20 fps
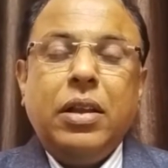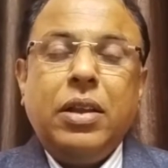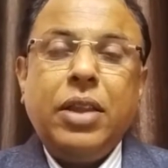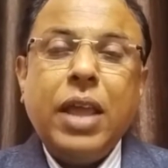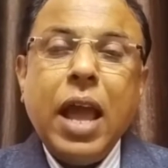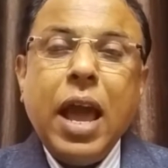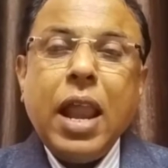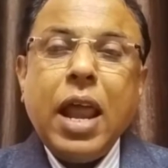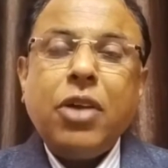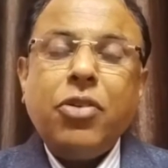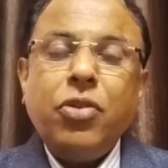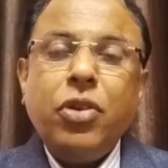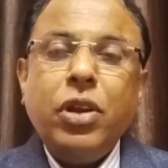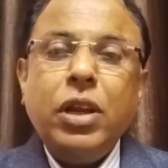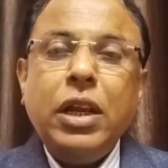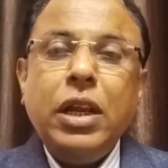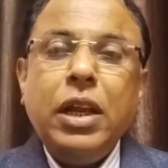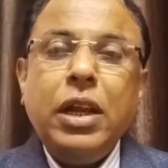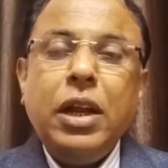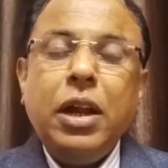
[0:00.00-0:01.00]
They are
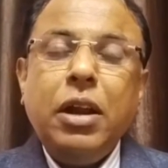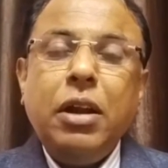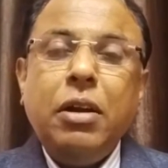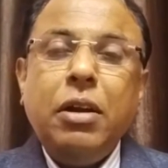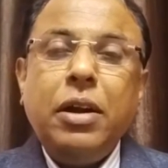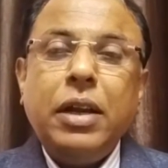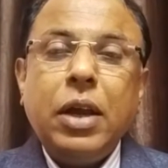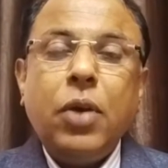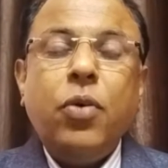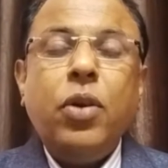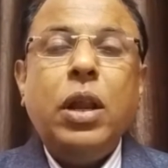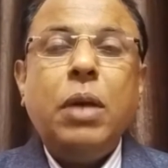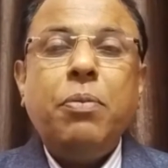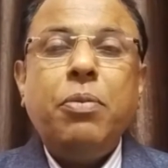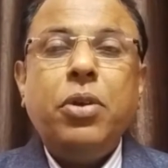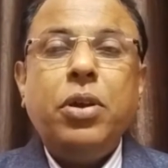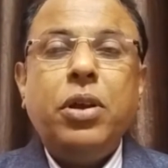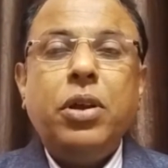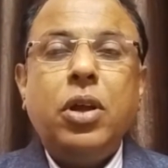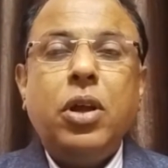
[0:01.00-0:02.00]
actually
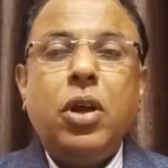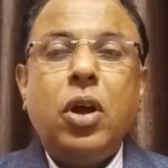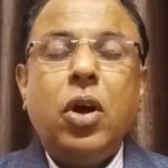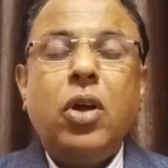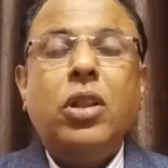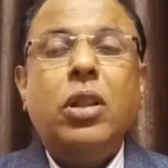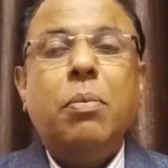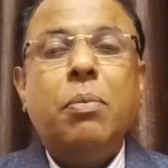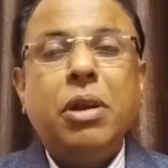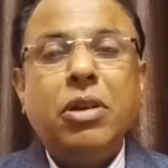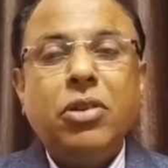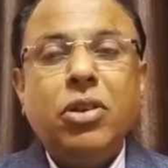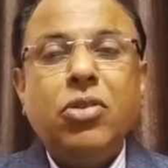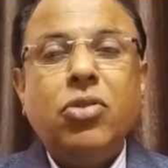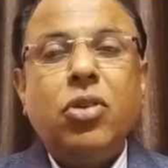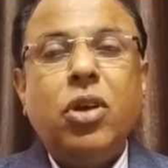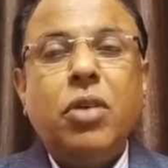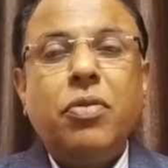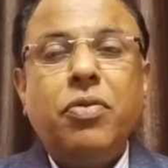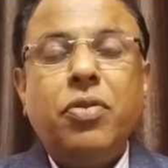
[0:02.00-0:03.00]
developed on the
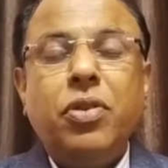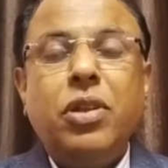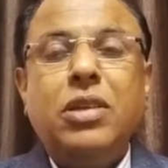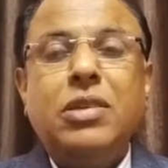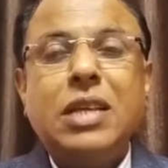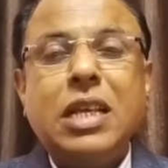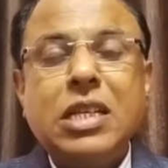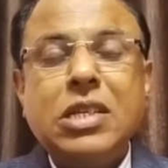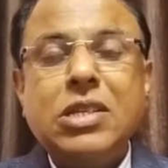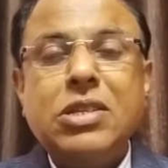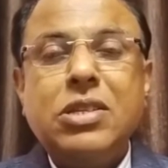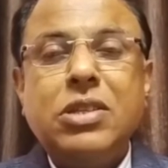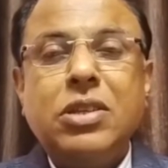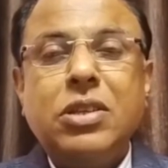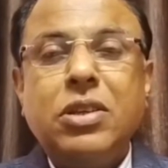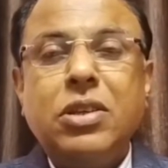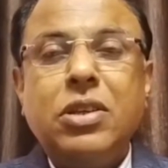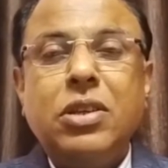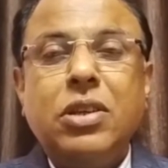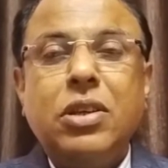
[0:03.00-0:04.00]
basis of the sense
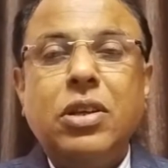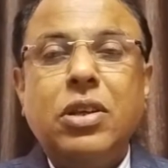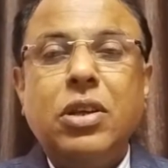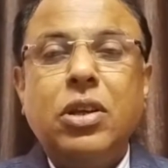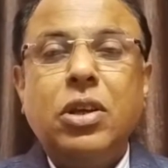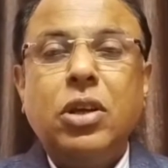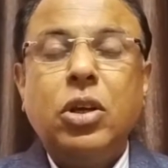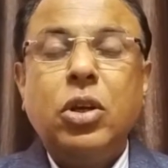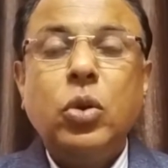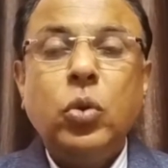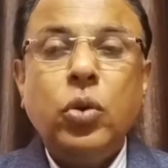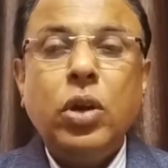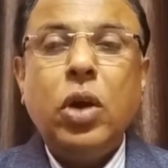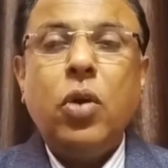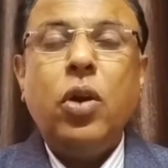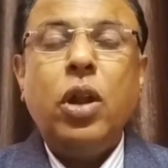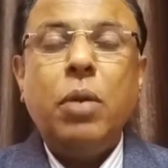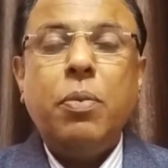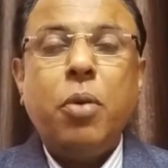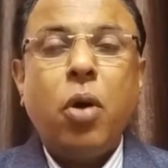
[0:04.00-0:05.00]
you
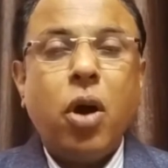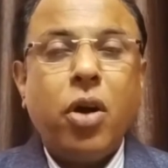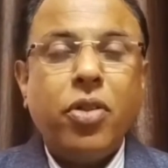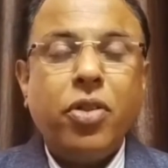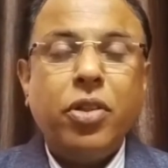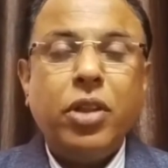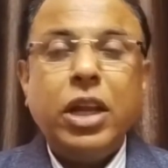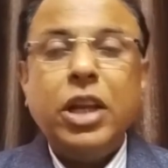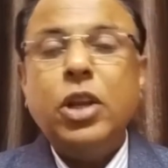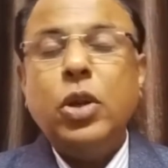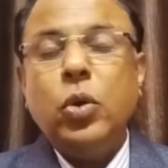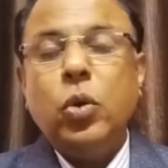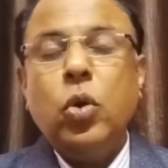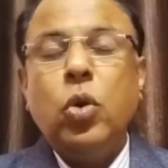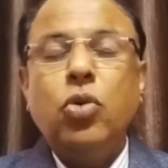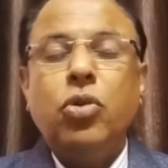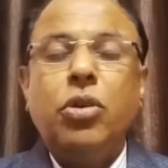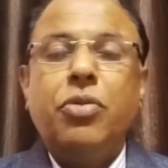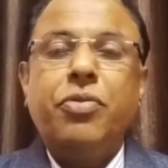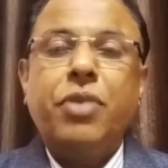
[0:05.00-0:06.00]
develop on in due
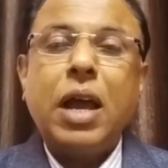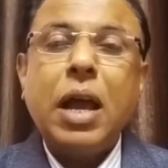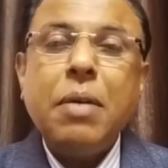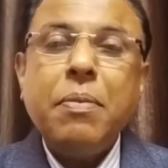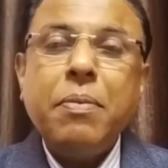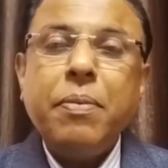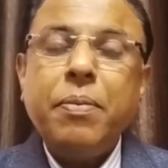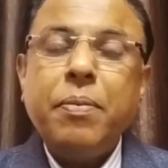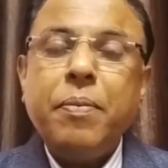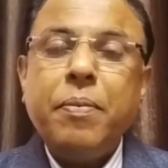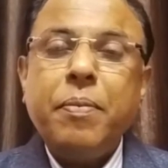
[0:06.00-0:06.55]
course of time,